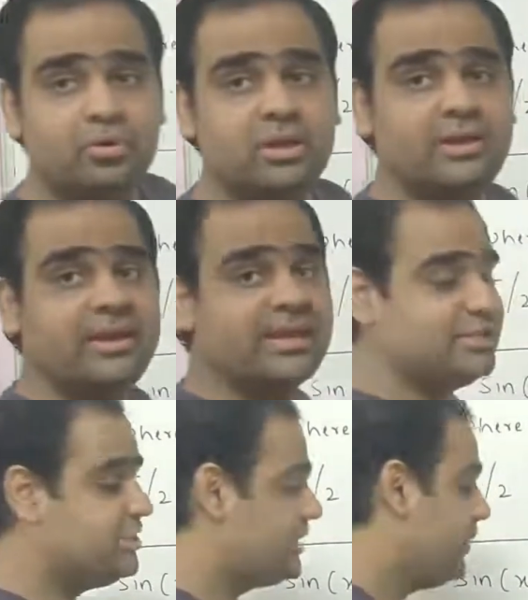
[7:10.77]
the
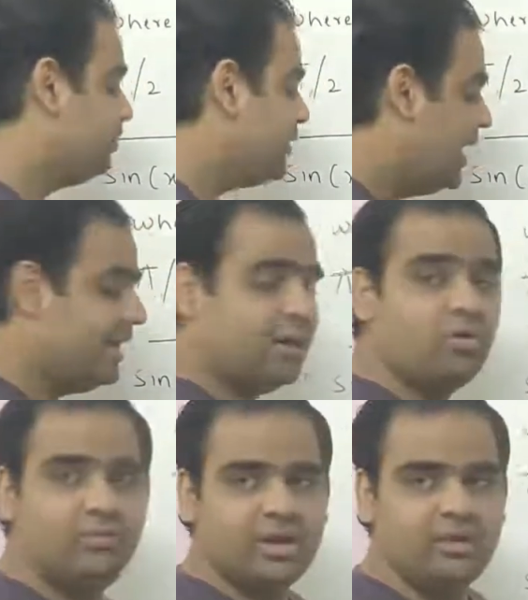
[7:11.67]
next step. And how
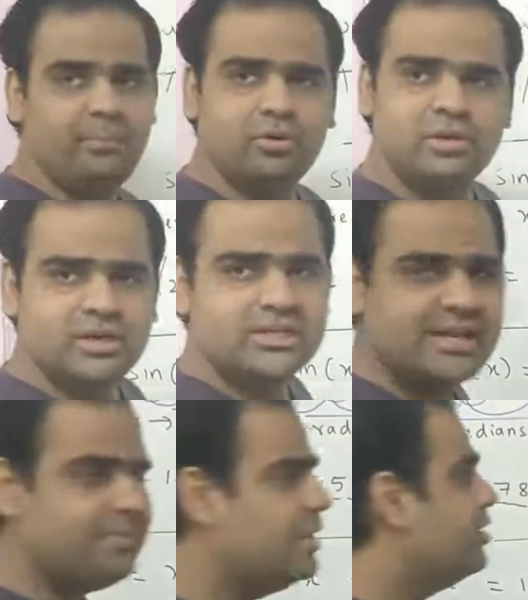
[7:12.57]
do we compute the next
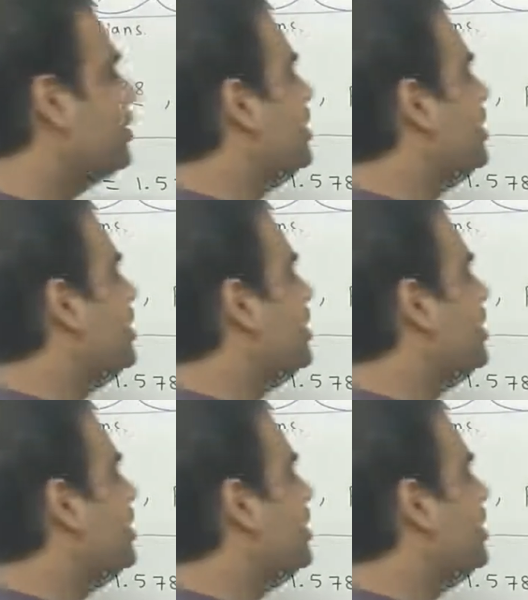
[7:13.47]
step? See